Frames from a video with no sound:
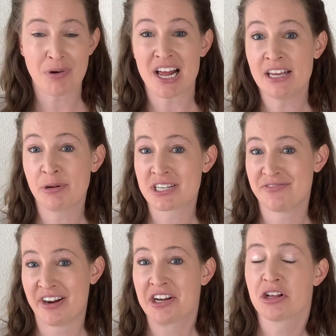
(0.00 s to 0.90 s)
probably works
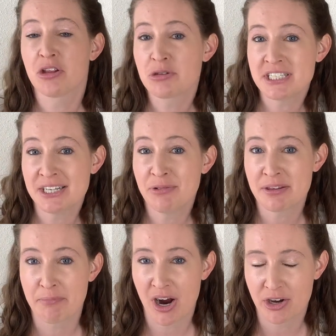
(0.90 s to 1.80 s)
very closely
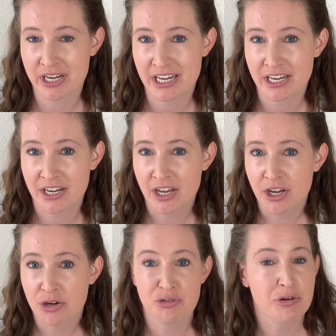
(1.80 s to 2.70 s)
with marketing
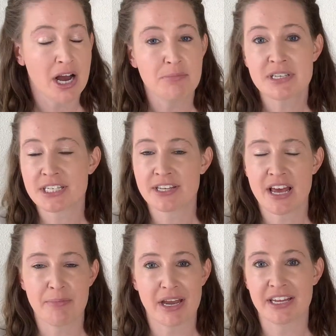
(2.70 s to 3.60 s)
who comes to
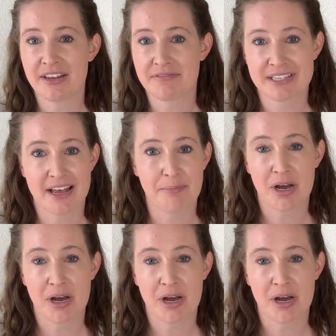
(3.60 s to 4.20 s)
them and gives them